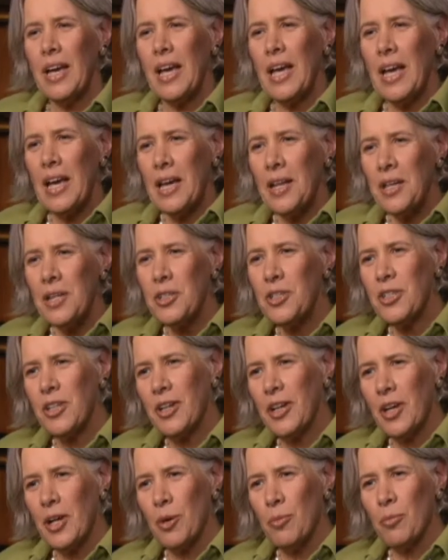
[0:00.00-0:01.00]

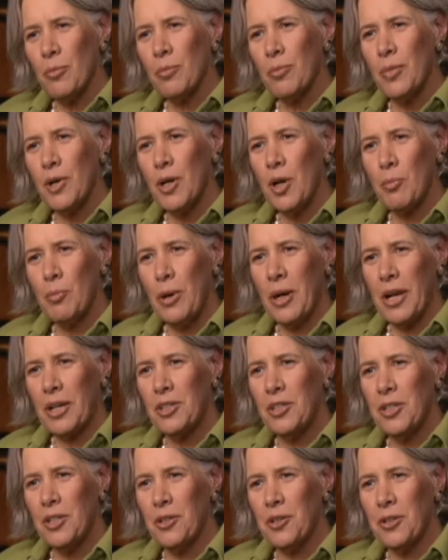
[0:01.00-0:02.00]
Anytime a
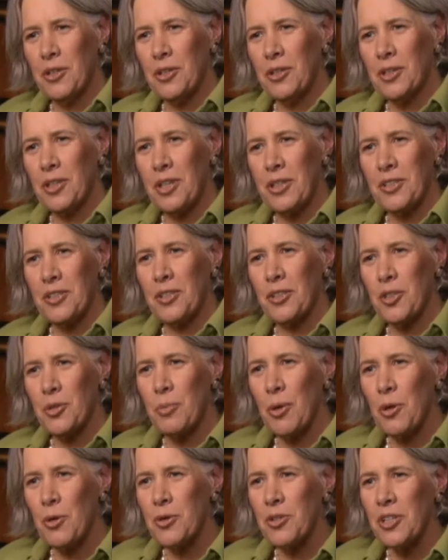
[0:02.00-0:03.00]
bacteria gets
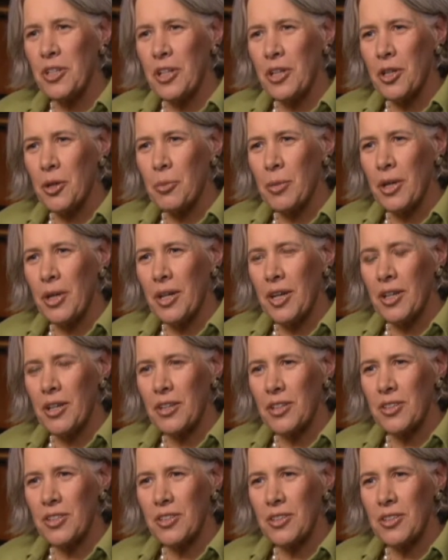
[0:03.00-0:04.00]
exposed to
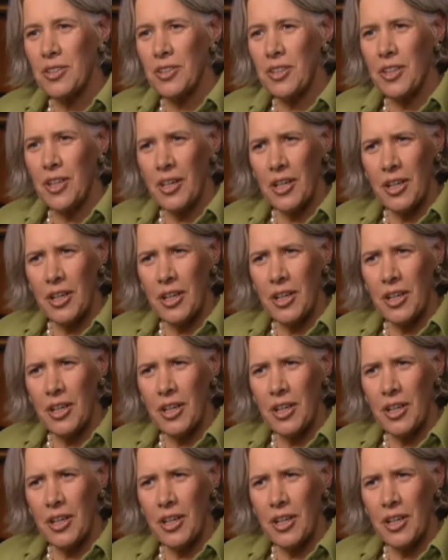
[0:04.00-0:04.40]
antibiotics, they